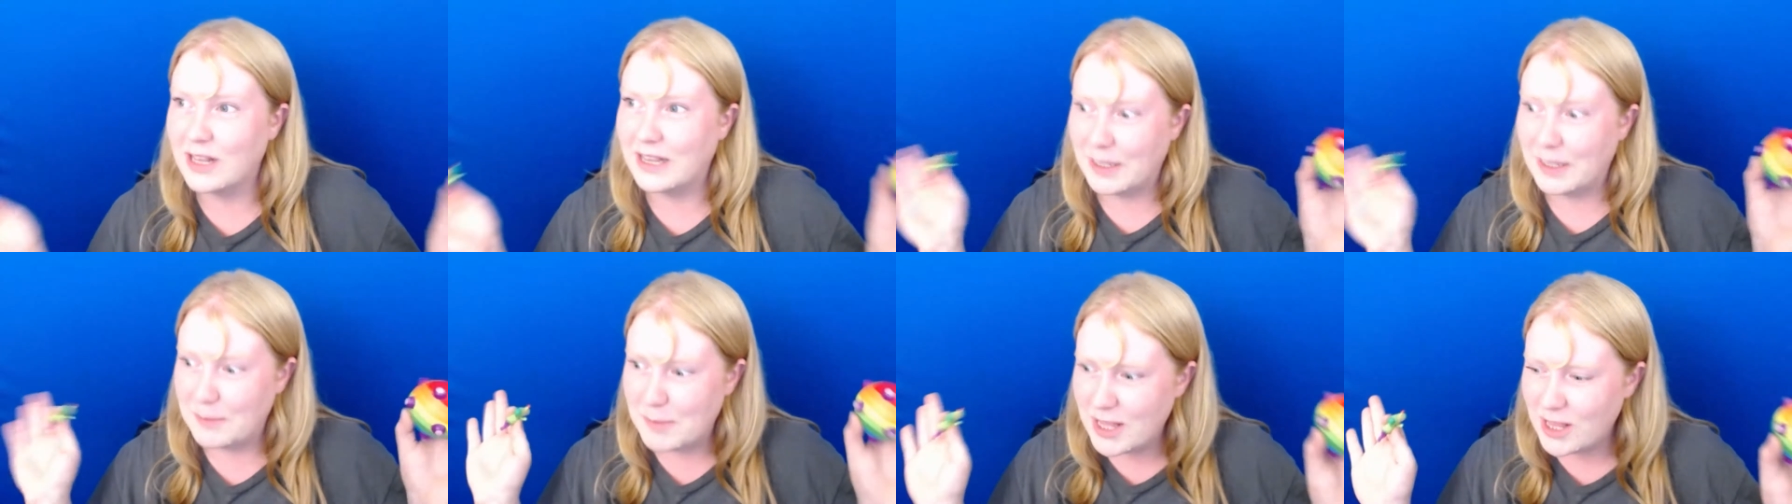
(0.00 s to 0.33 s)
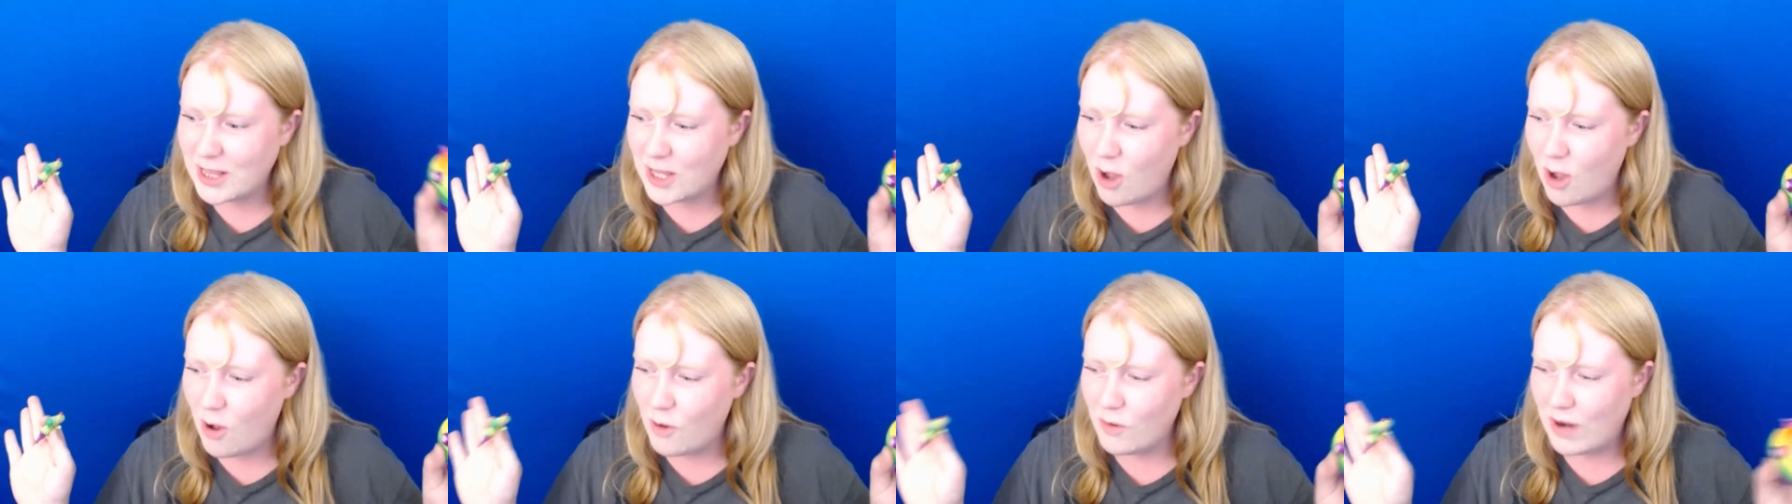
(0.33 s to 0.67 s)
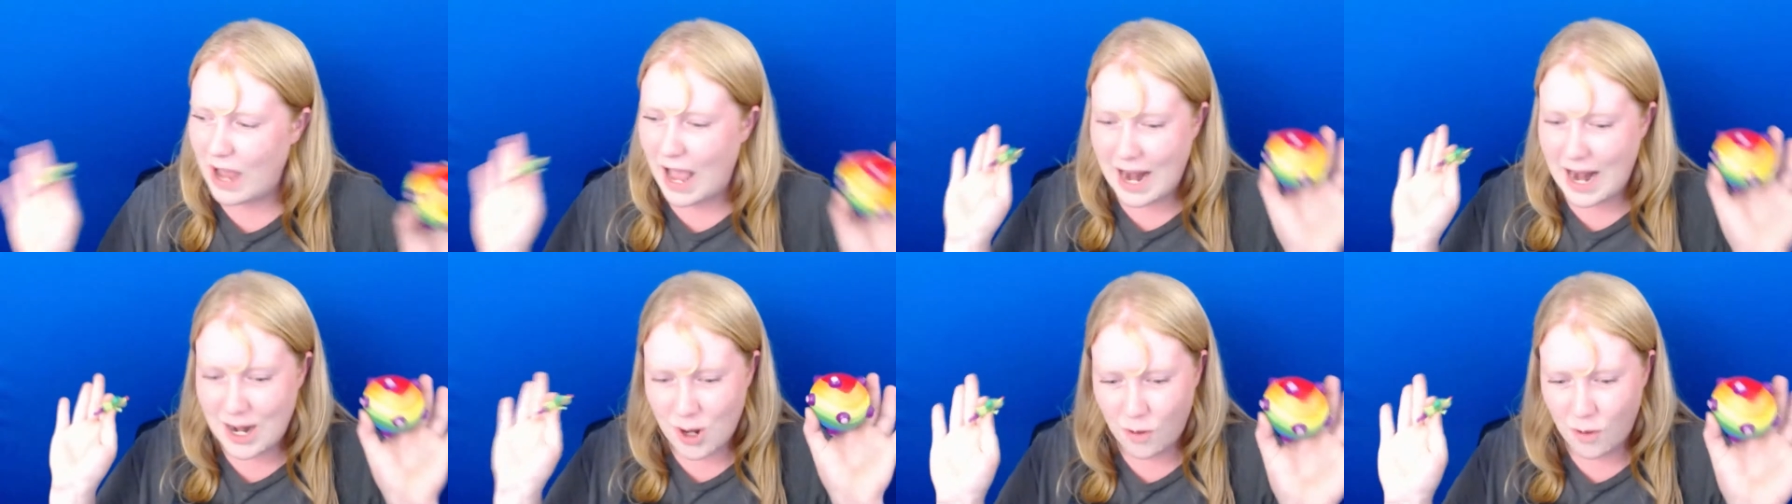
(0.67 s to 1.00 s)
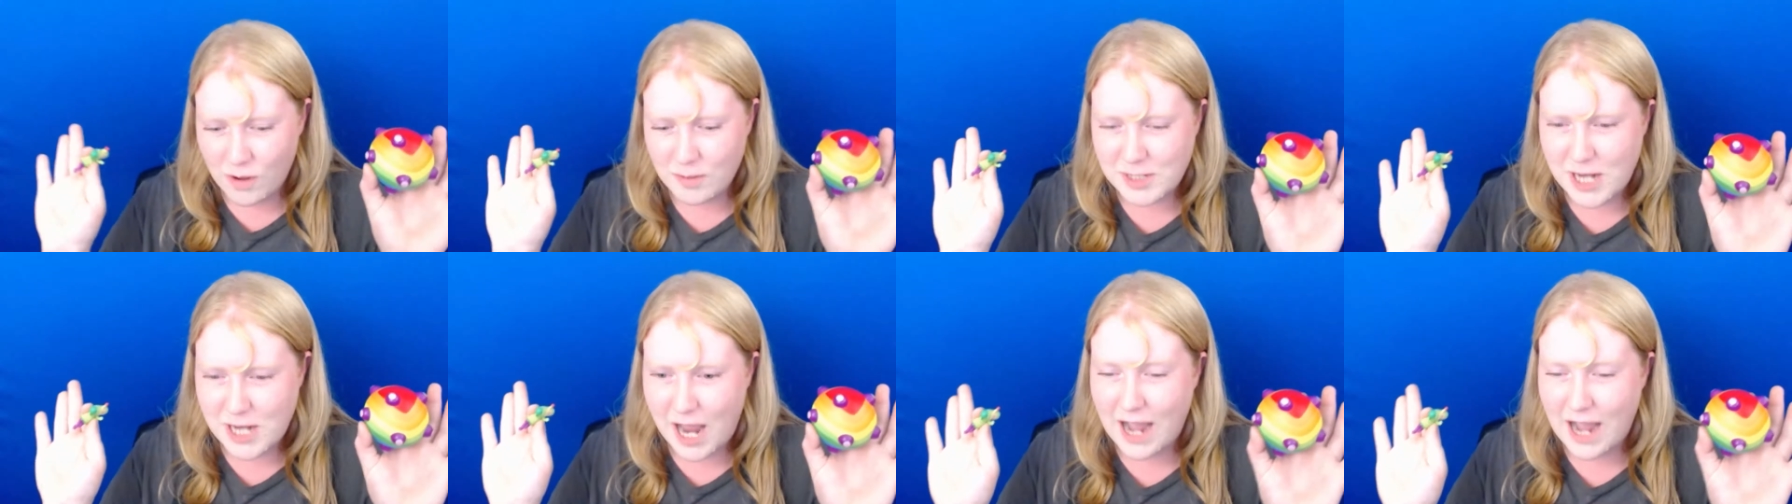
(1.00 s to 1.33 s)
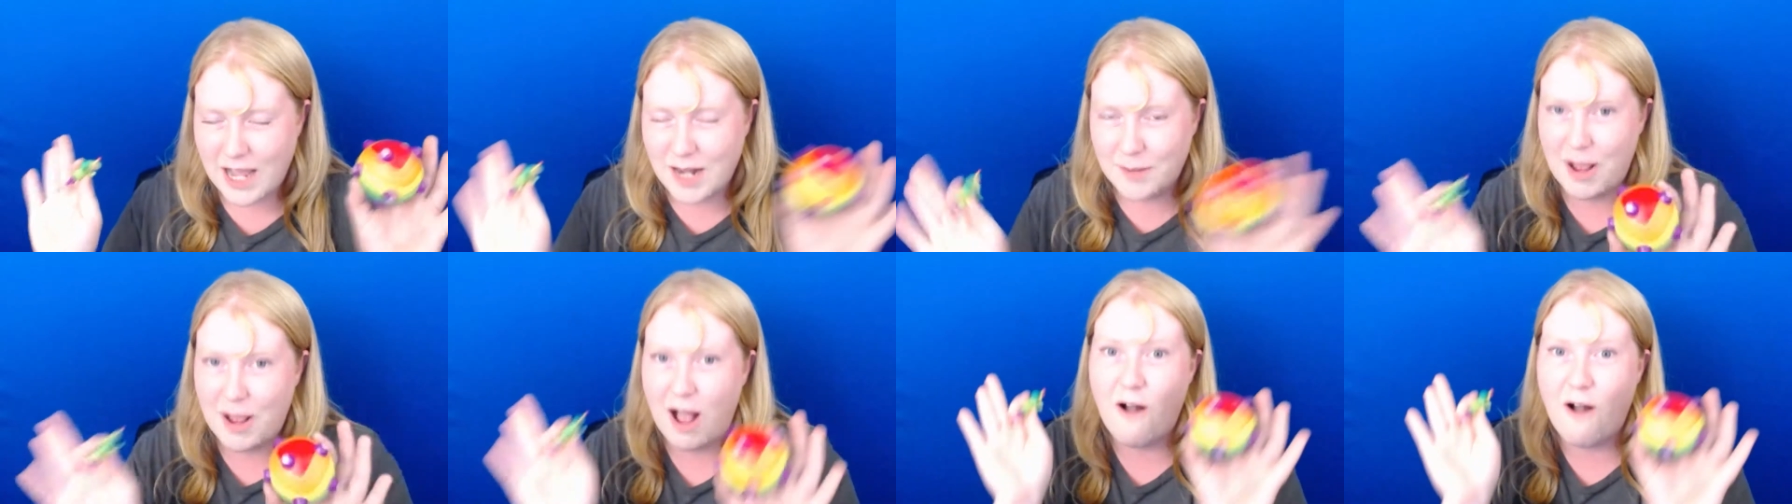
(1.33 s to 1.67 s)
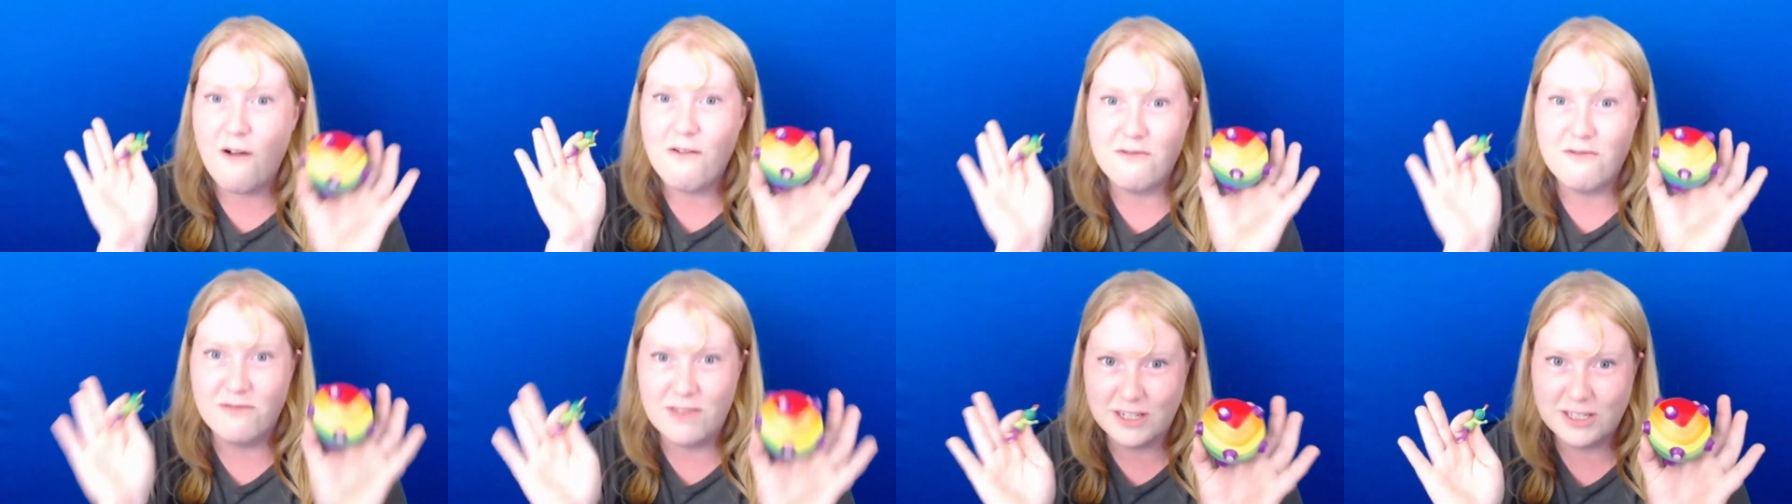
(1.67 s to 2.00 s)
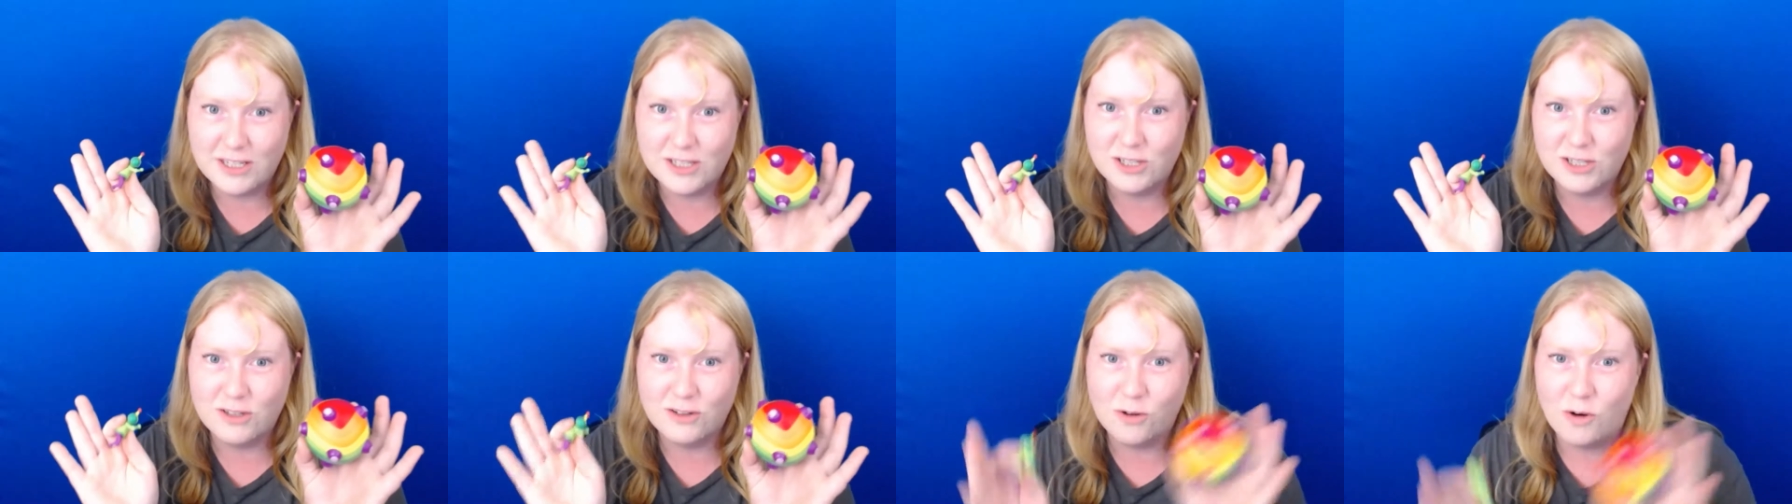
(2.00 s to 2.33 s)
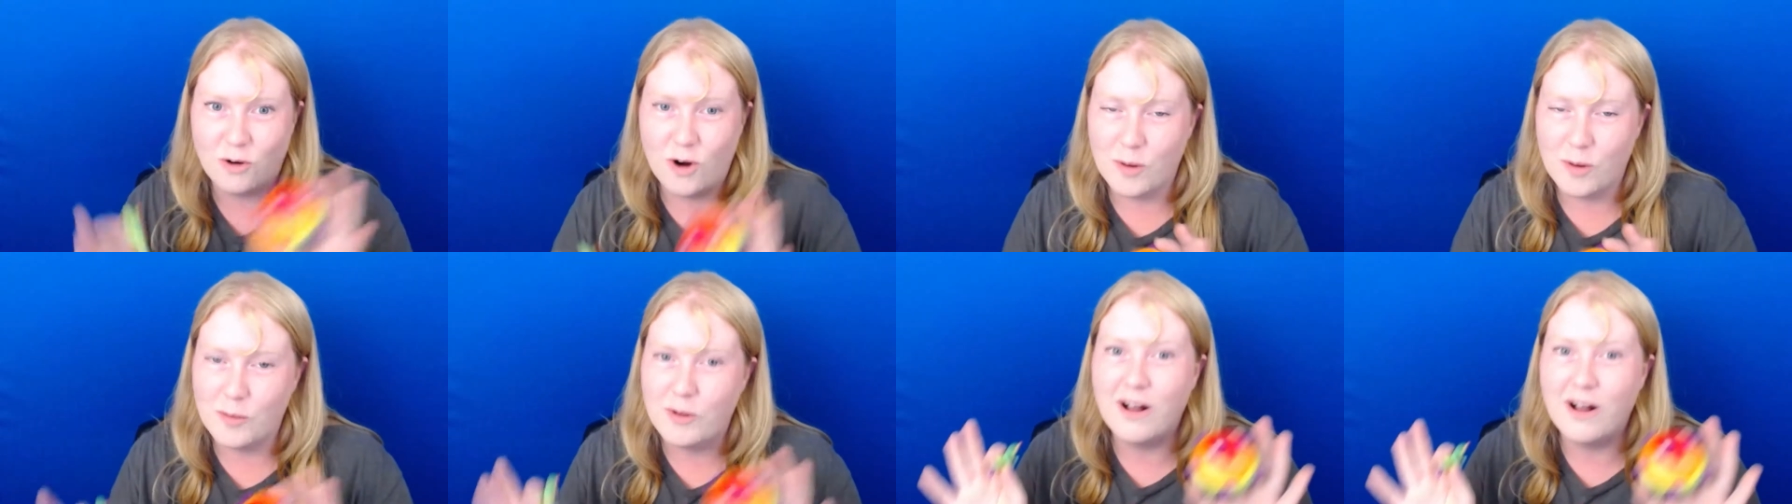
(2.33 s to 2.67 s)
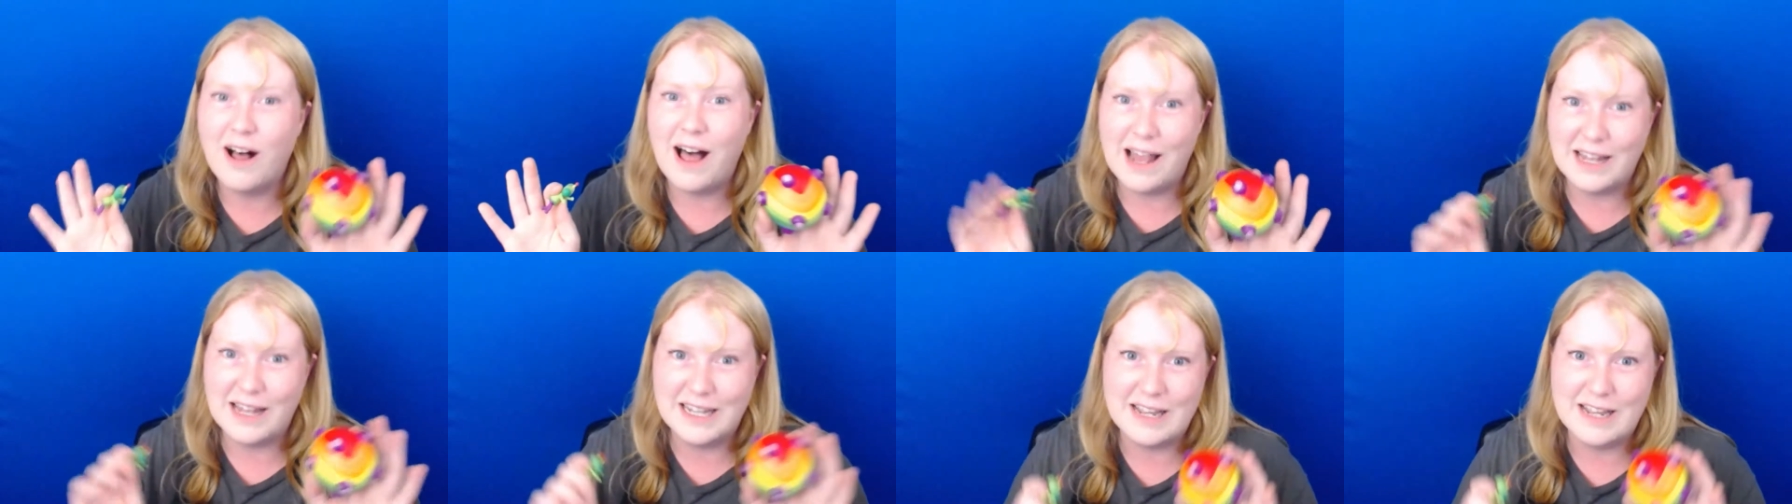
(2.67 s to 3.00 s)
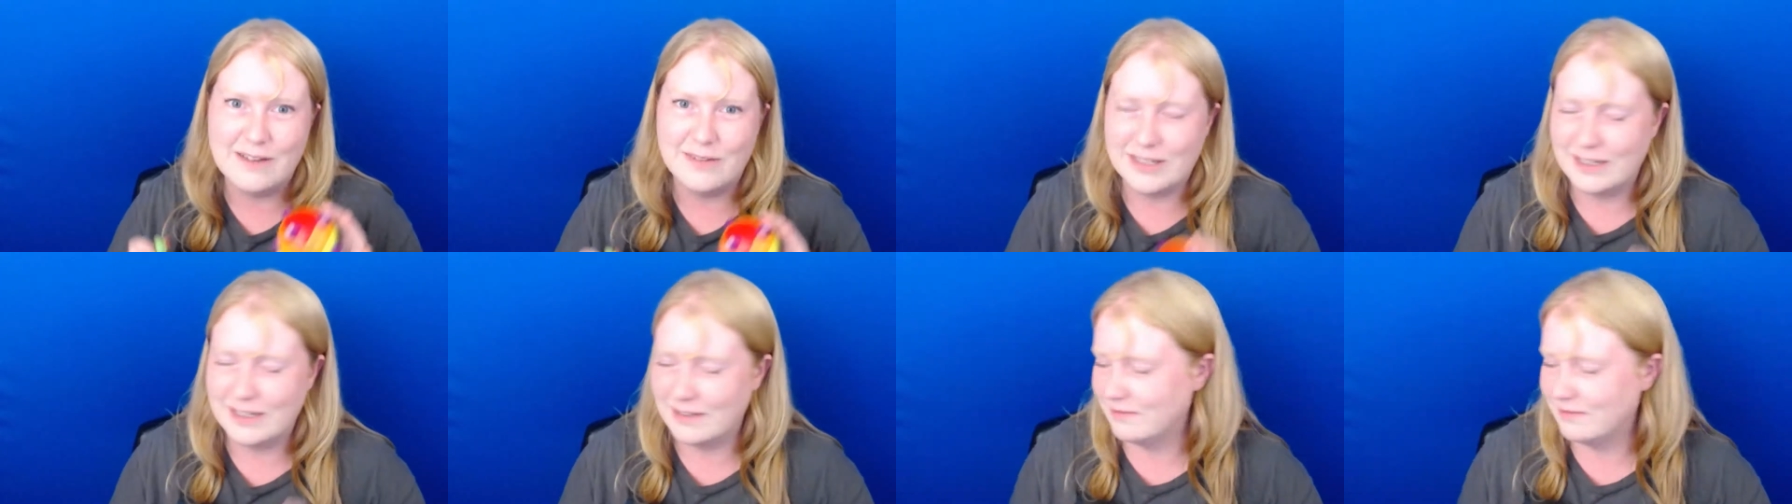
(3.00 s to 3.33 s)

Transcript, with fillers: Leave me alone. I know what I'm talking about. This is adorable. I love it.